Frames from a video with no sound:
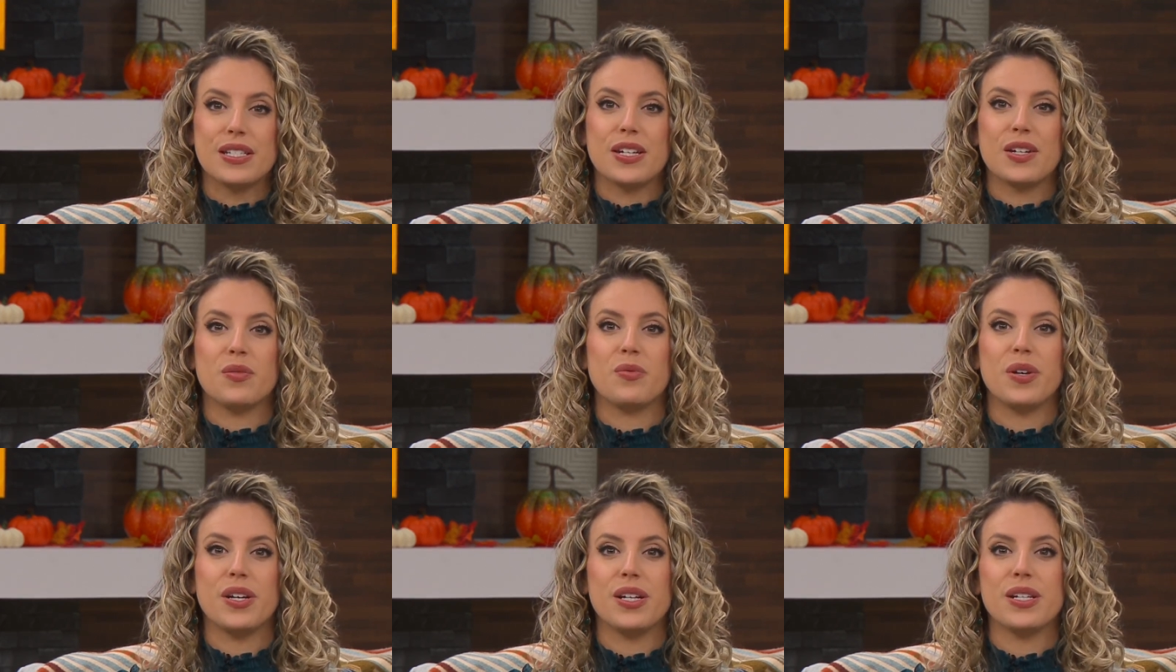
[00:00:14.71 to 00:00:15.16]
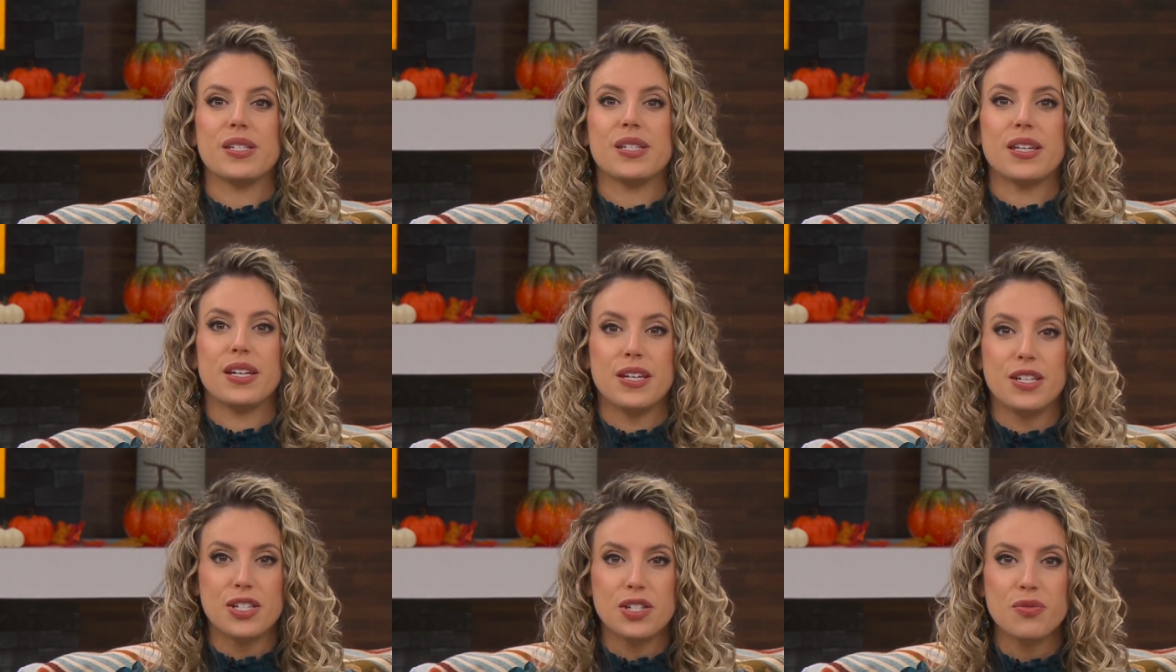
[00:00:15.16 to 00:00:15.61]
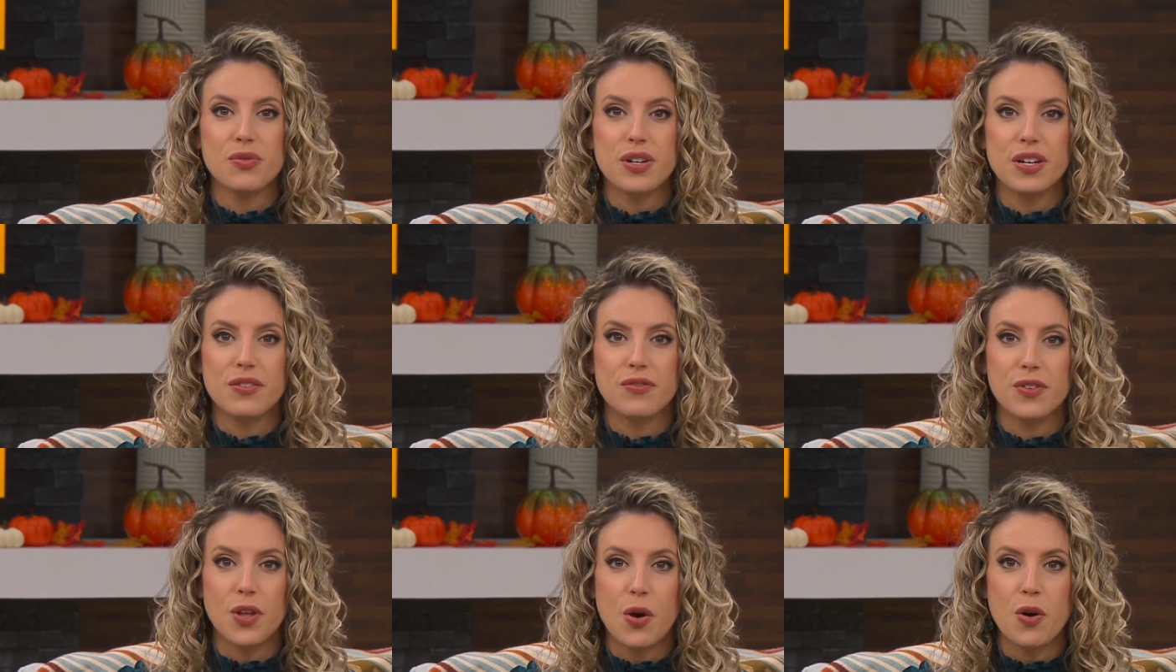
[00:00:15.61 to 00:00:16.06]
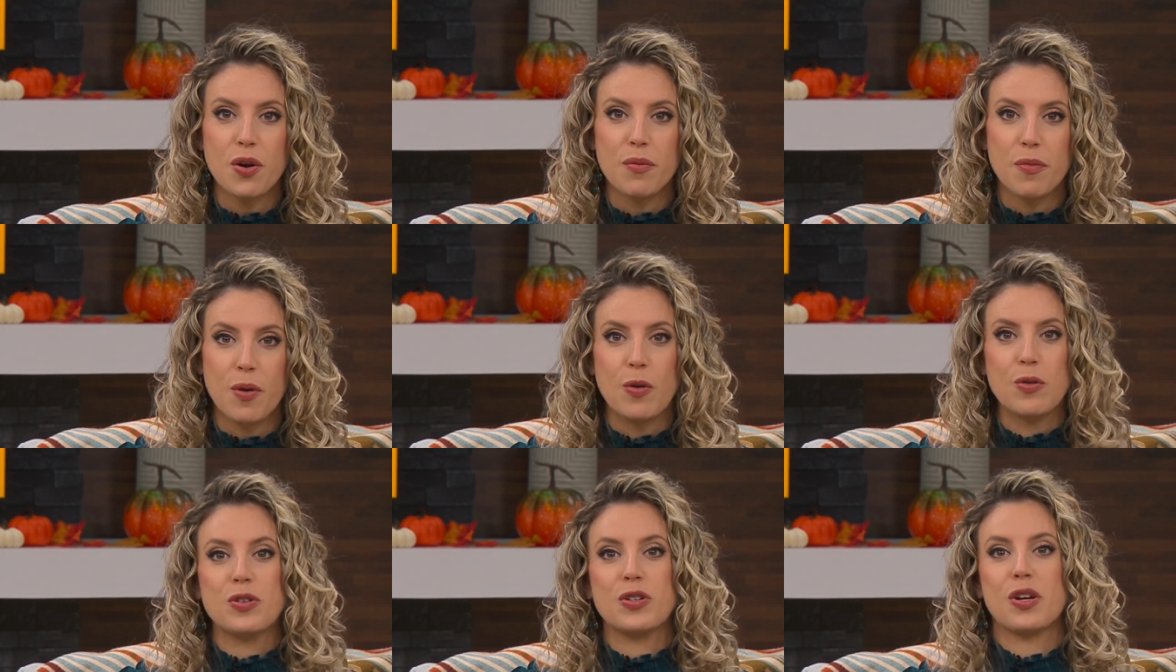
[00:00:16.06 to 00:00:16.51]
can witness the history of
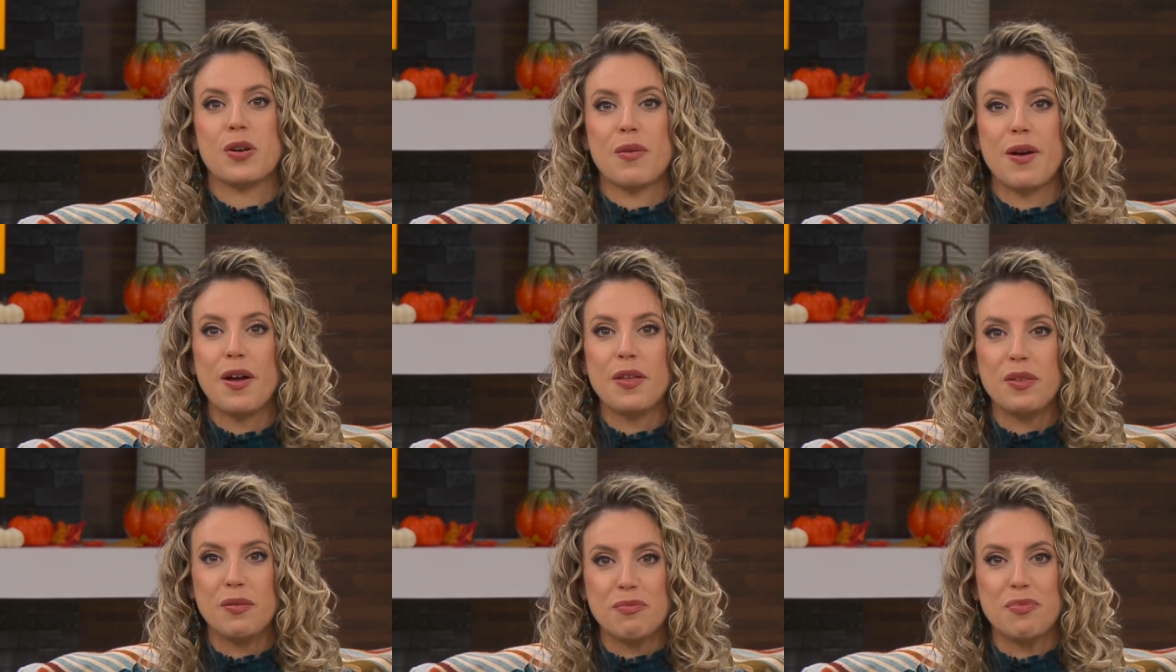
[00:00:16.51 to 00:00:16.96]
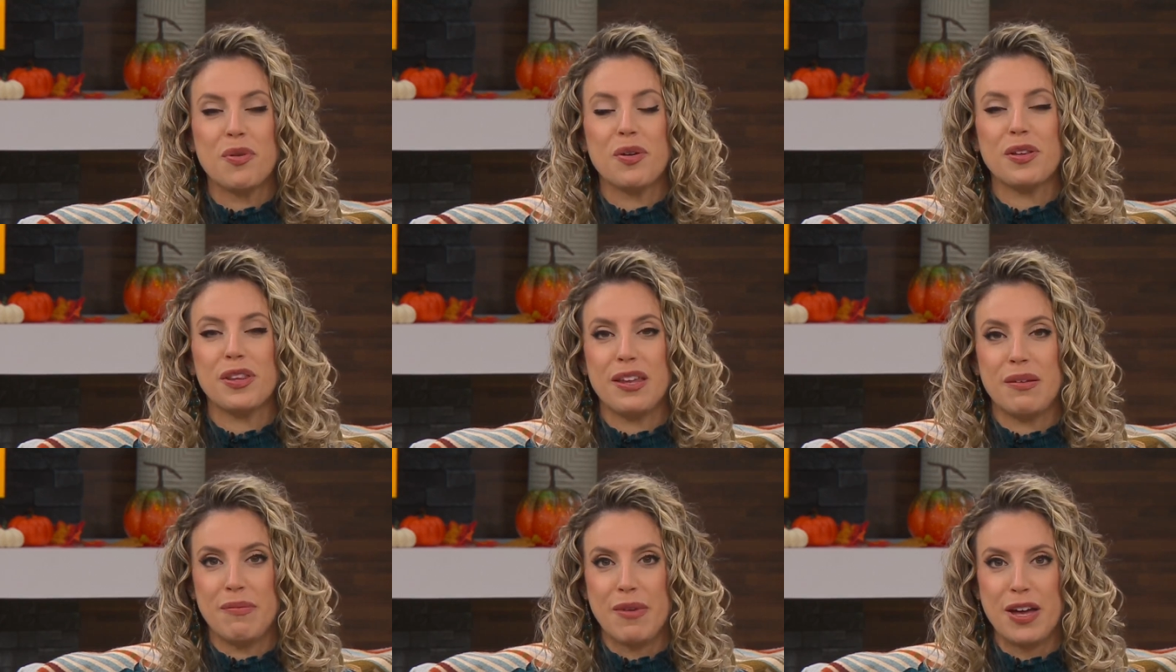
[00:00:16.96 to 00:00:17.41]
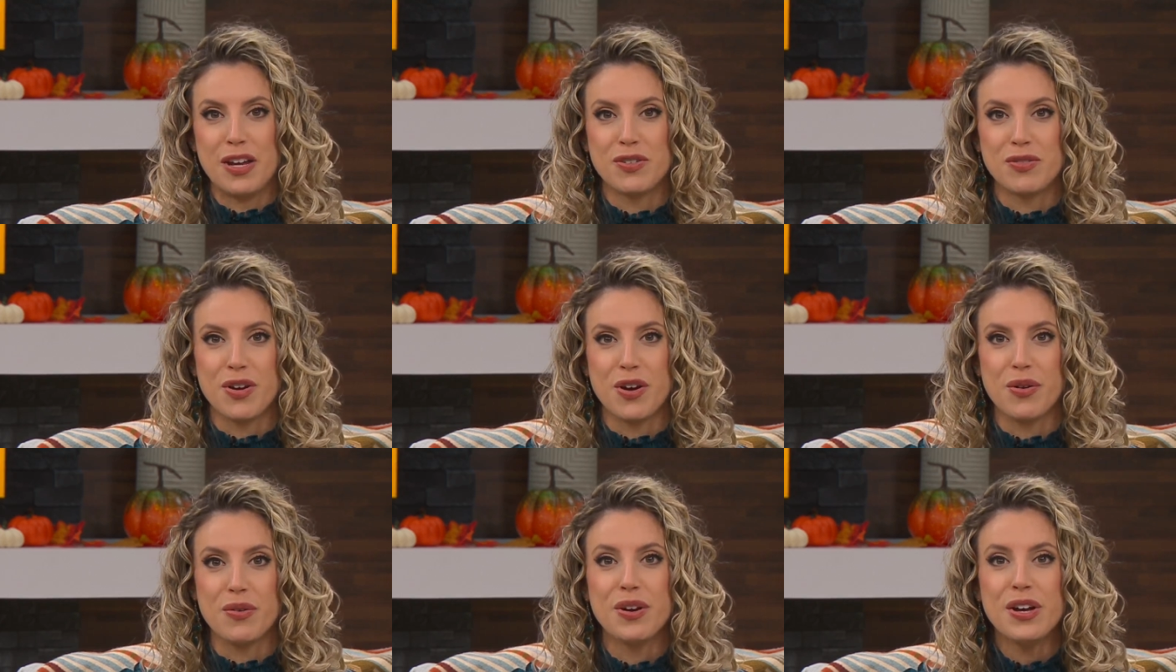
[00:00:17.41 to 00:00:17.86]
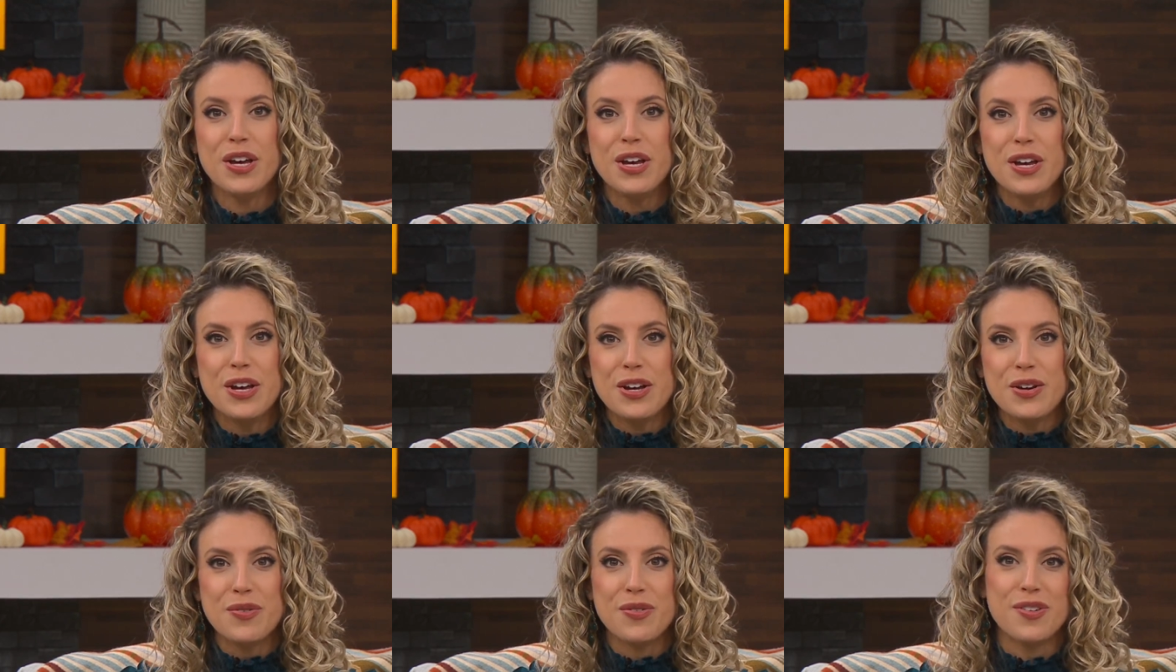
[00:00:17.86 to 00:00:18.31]
locomotion around the Portland Metro.
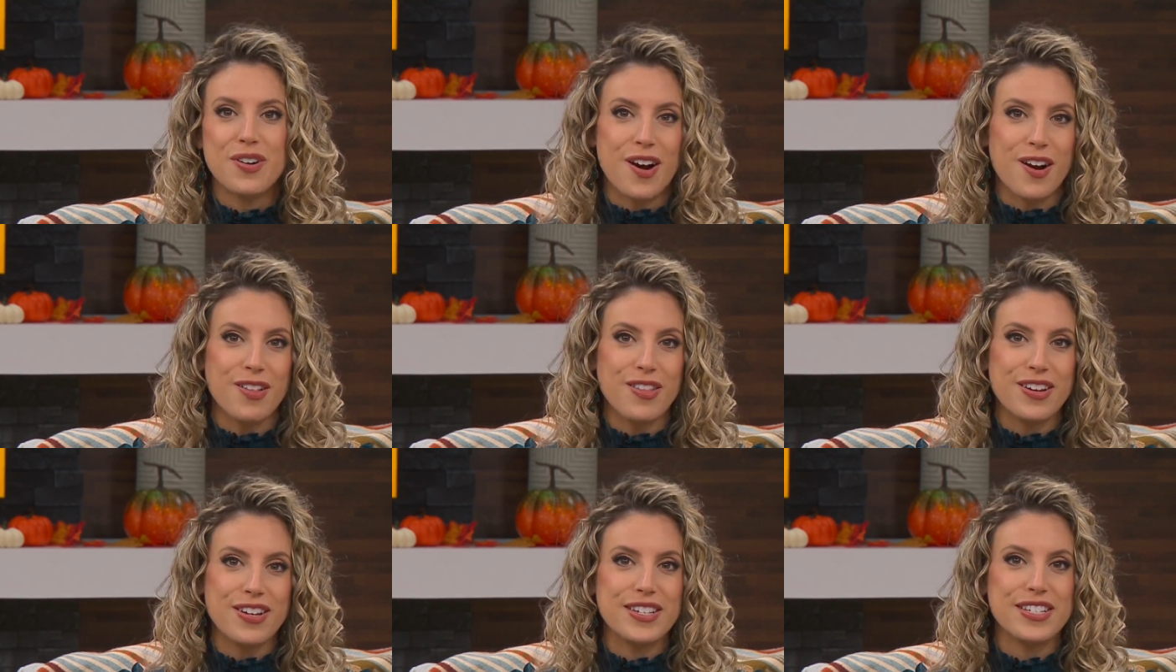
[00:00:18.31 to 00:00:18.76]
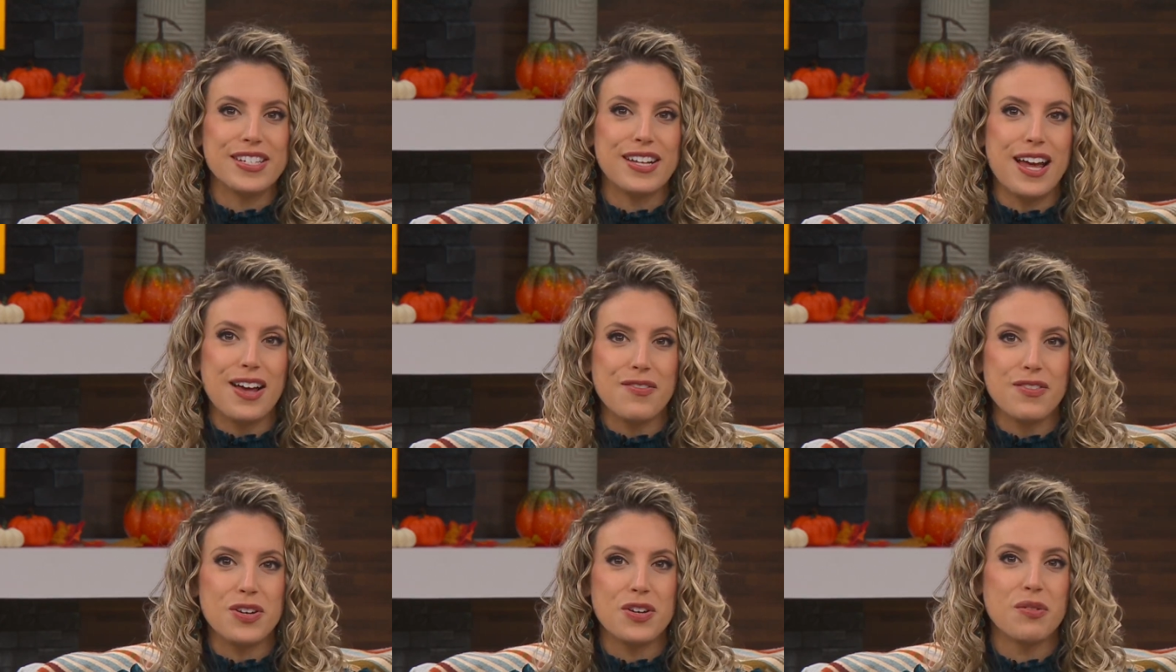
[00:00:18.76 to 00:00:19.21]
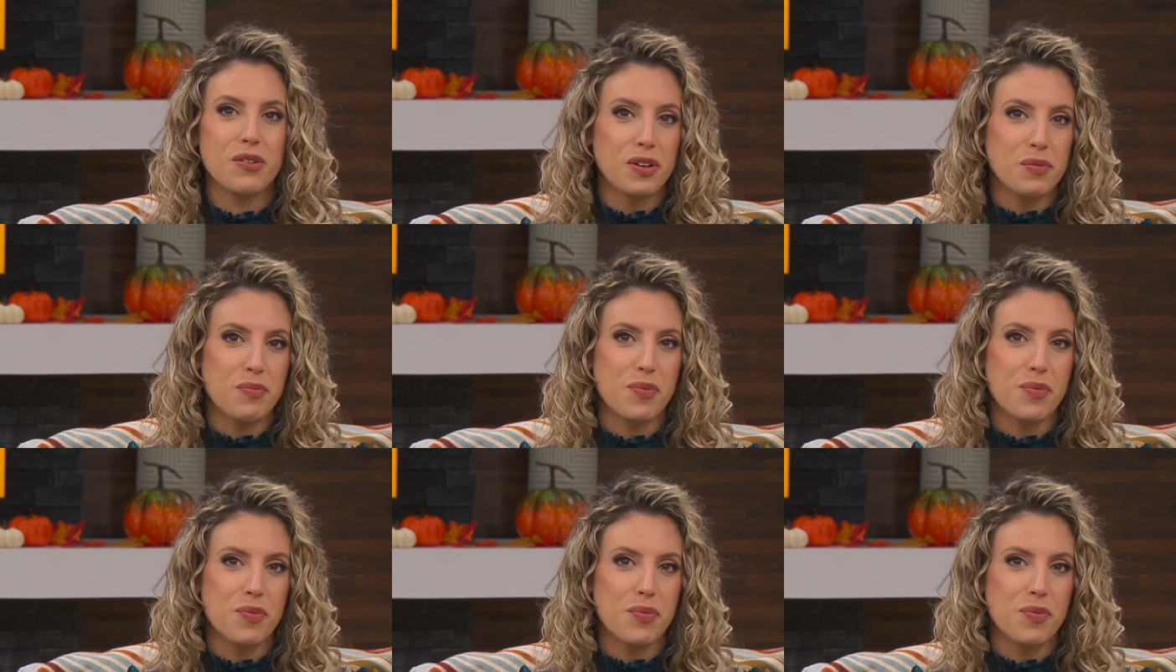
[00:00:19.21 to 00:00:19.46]
Kohr Harlan is live in North